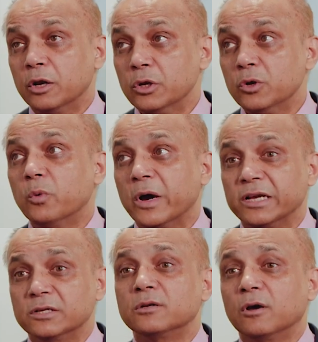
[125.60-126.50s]
new
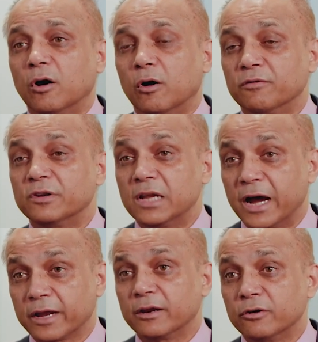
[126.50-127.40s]
ways of
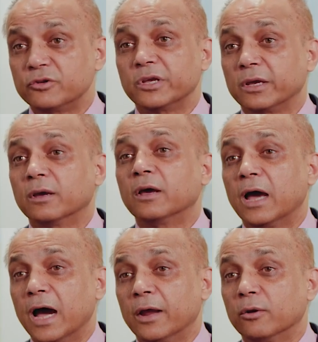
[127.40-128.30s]
diagnosing,
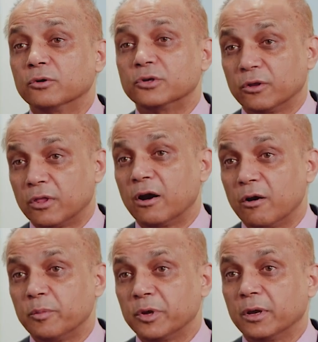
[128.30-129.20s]
and also therapy.